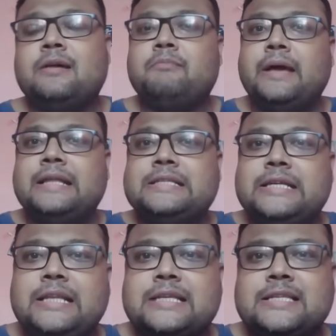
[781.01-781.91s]
In
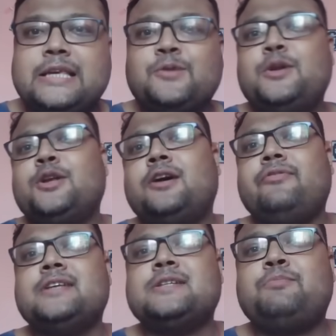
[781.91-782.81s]
GTC, you will not
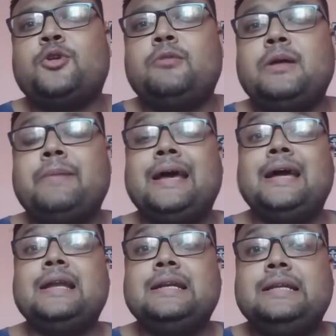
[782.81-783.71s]
face the problem,
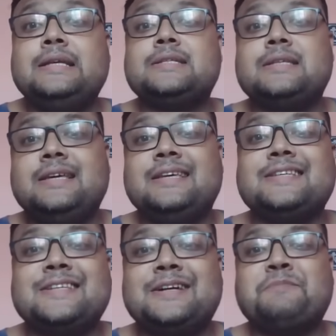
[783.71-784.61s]
and this
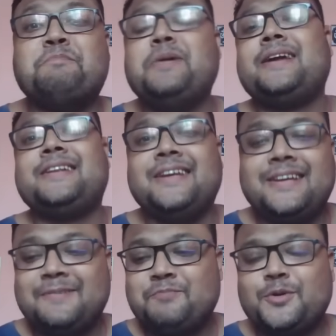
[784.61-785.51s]
is a big thing.